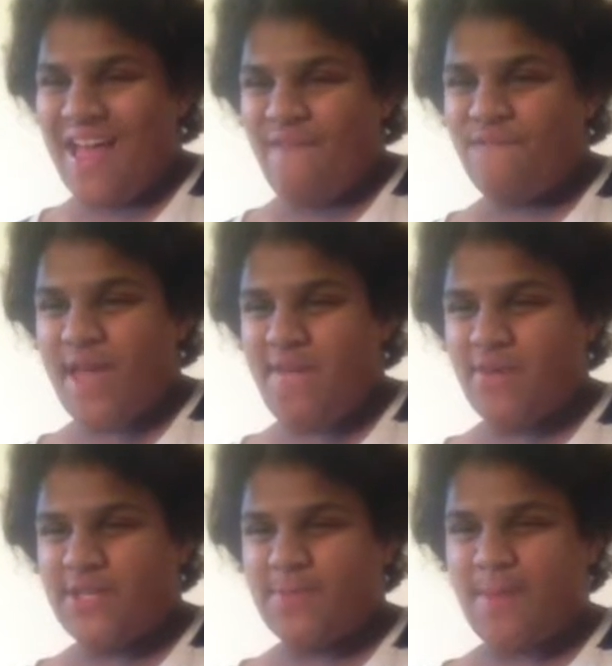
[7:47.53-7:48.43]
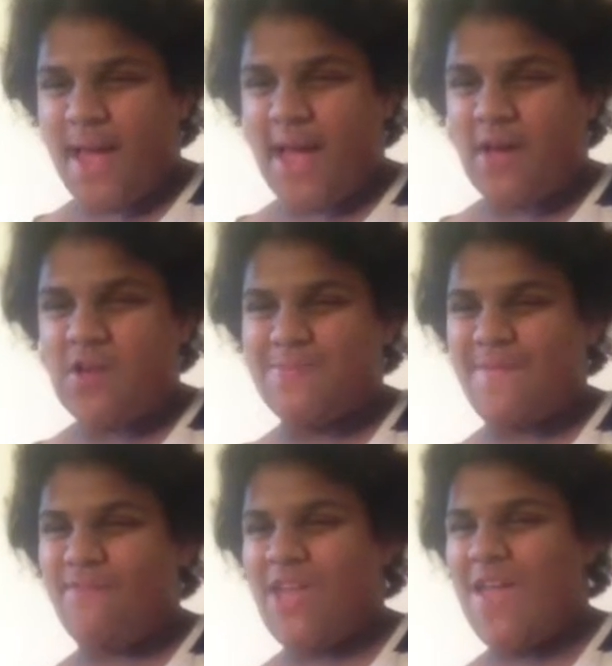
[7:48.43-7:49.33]
Favourite smells. My
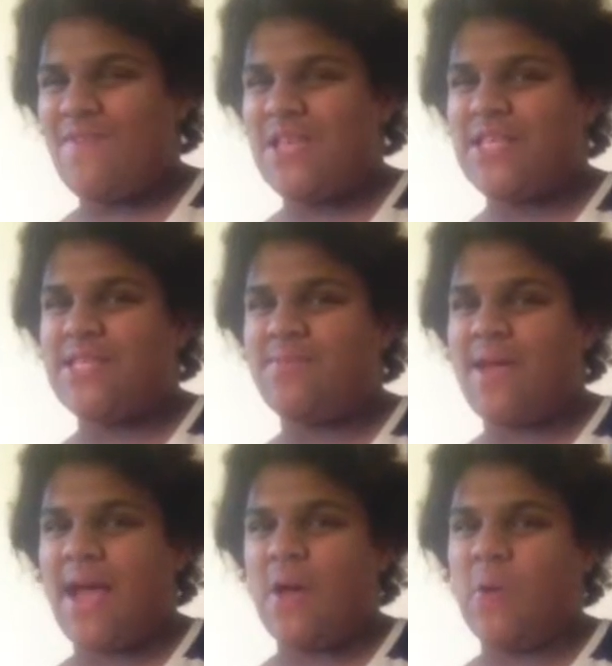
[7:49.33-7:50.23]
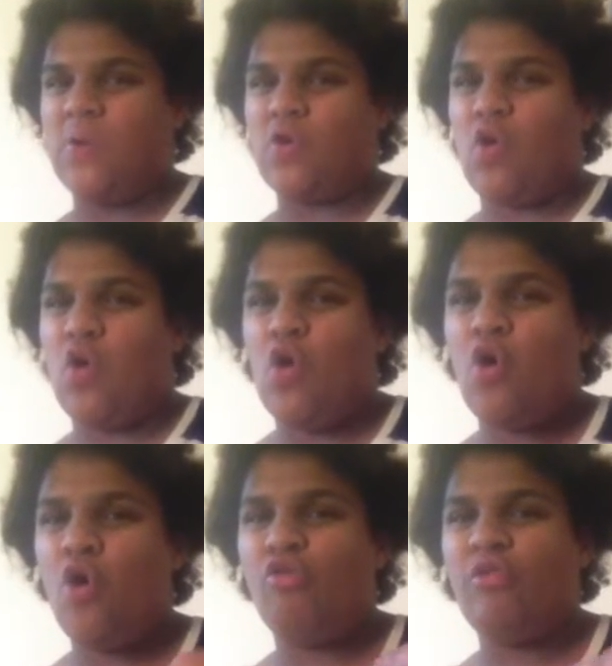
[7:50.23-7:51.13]
favourite smells.
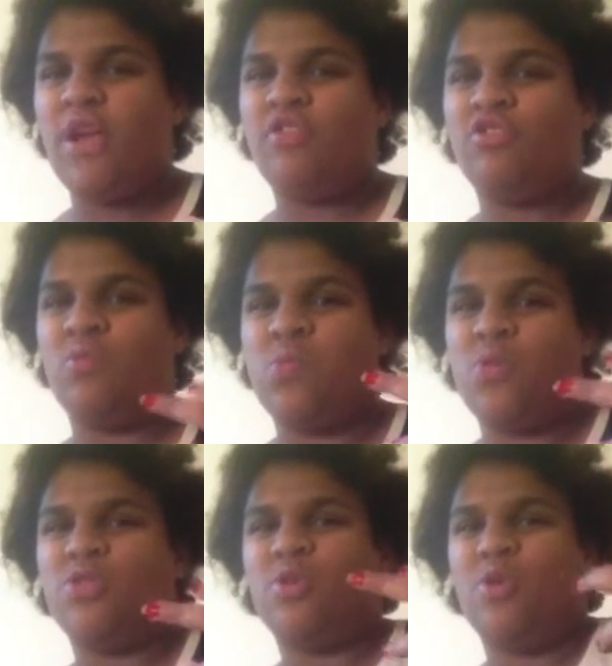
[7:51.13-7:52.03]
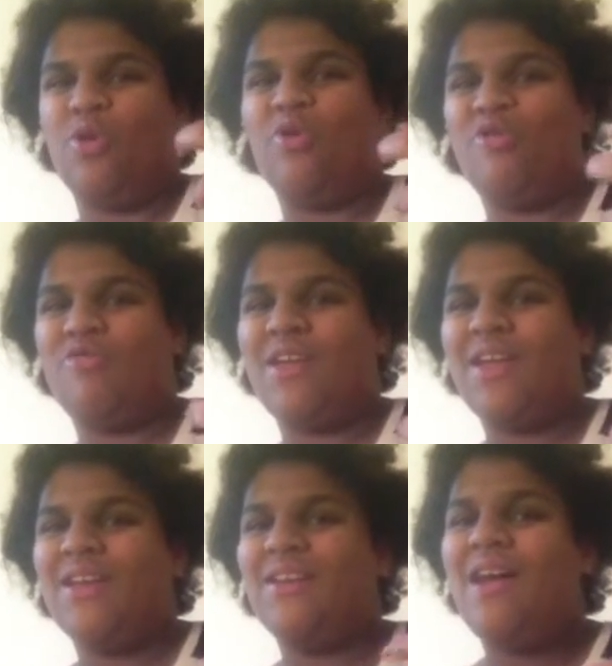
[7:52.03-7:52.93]
Chlorine, the water
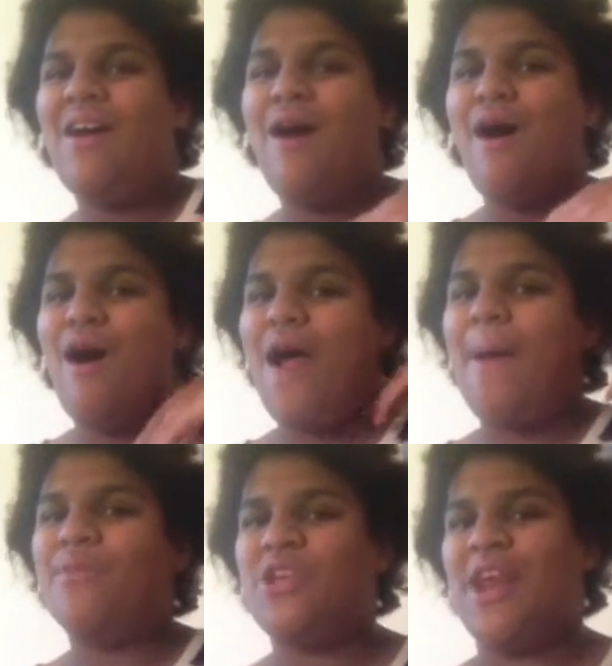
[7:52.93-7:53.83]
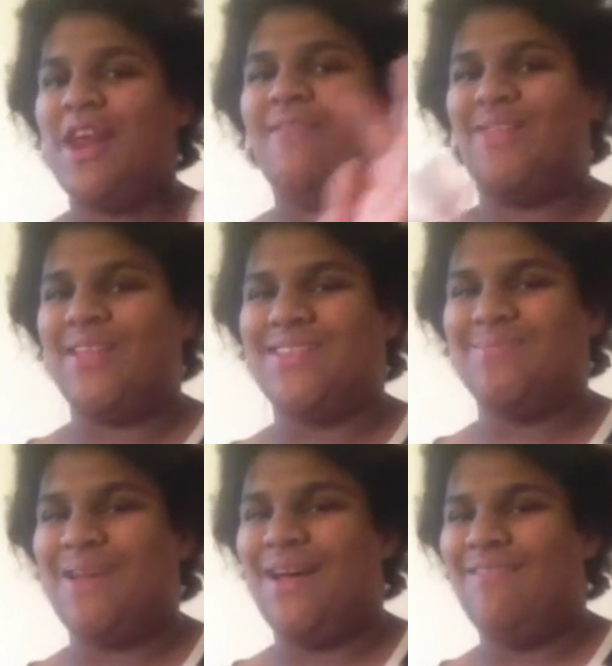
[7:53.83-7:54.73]
chlorine. I absolutely love that
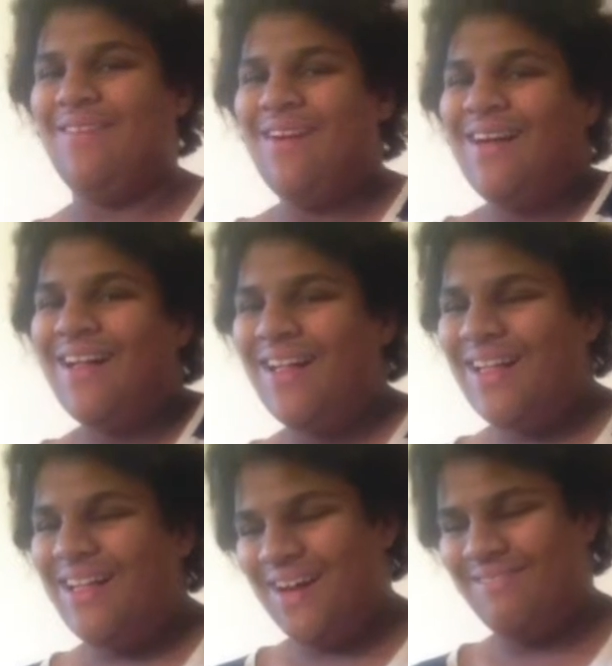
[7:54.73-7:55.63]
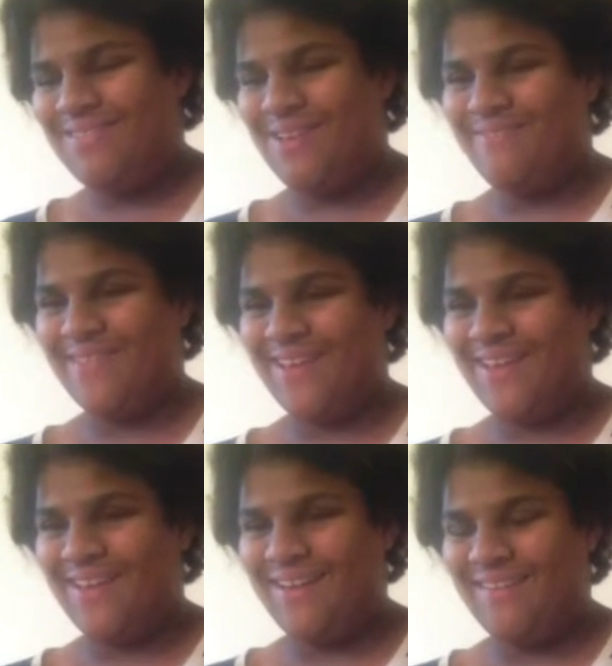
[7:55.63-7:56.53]
smell. So
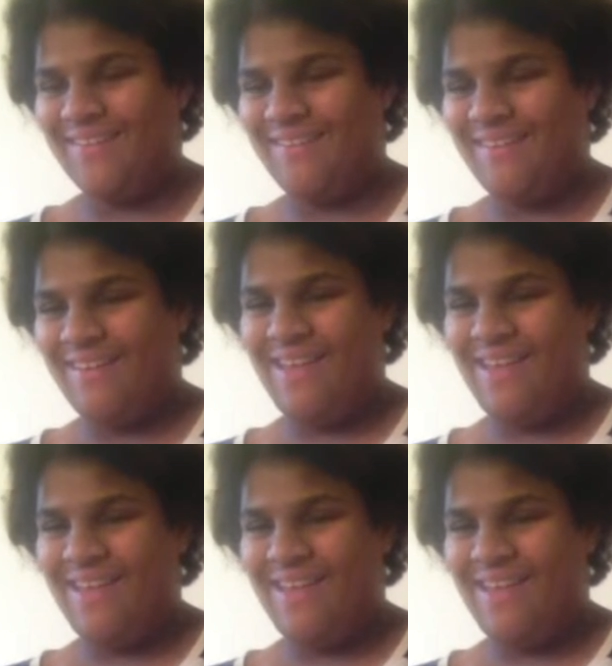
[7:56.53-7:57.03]
funny, I know.